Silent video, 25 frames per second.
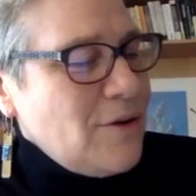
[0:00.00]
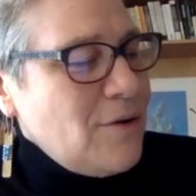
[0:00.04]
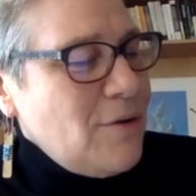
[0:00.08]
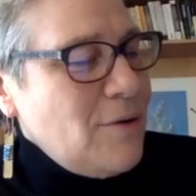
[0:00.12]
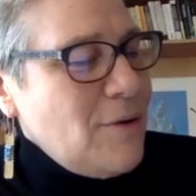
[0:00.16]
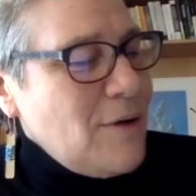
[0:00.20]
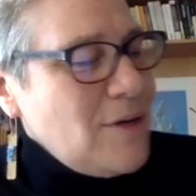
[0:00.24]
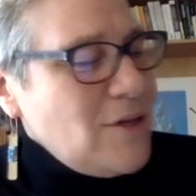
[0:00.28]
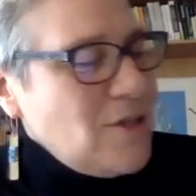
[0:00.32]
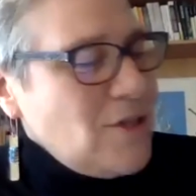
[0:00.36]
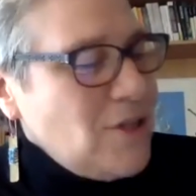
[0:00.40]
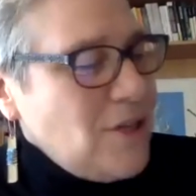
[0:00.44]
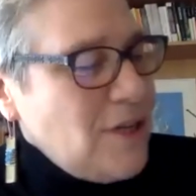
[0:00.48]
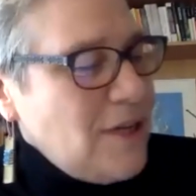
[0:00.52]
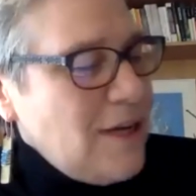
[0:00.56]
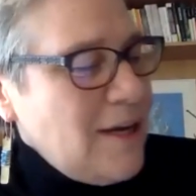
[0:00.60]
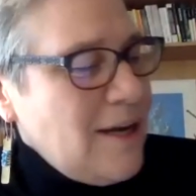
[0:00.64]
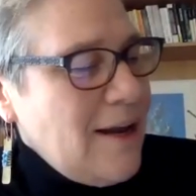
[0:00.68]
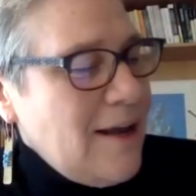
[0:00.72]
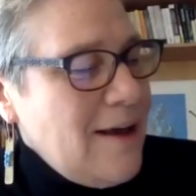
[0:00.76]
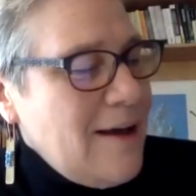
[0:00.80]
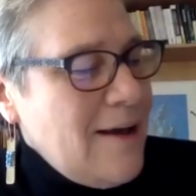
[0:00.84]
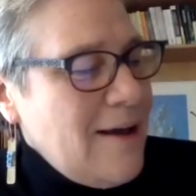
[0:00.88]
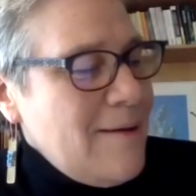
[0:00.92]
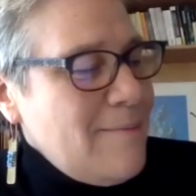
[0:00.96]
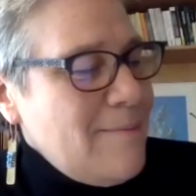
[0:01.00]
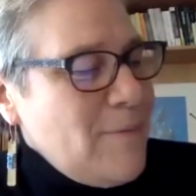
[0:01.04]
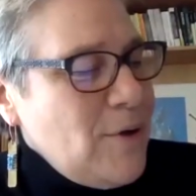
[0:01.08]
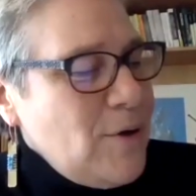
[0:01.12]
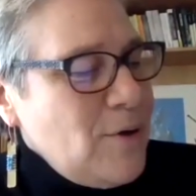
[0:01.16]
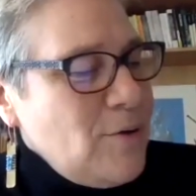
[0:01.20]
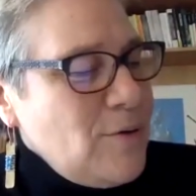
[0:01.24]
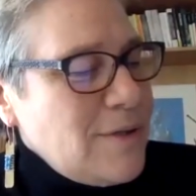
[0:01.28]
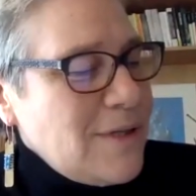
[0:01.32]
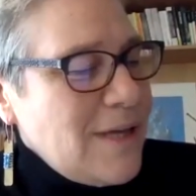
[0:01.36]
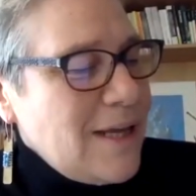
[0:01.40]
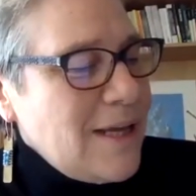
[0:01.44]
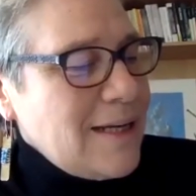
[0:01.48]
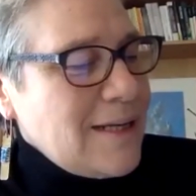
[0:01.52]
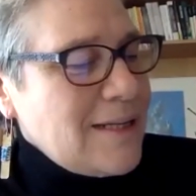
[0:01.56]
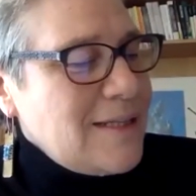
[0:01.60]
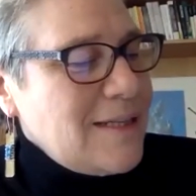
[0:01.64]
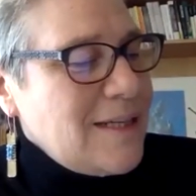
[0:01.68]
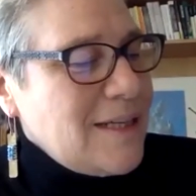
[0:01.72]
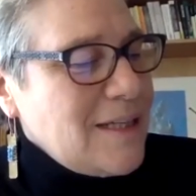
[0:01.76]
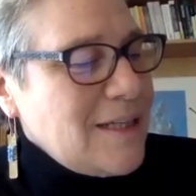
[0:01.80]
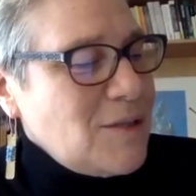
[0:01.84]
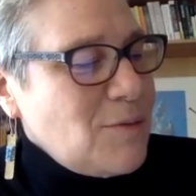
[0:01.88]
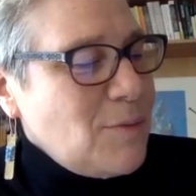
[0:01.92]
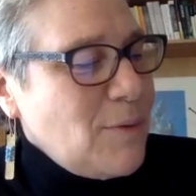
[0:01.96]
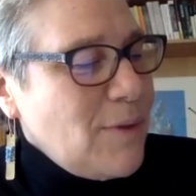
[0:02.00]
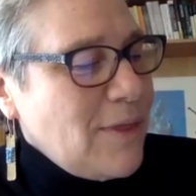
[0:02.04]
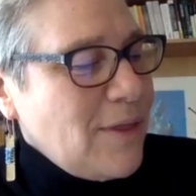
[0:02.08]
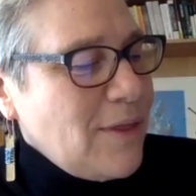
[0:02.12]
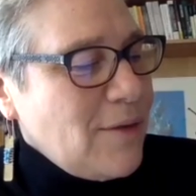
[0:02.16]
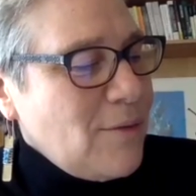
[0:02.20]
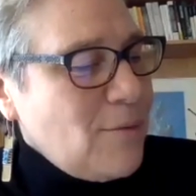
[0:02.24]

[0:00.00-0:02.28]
question um, who's getting sick with,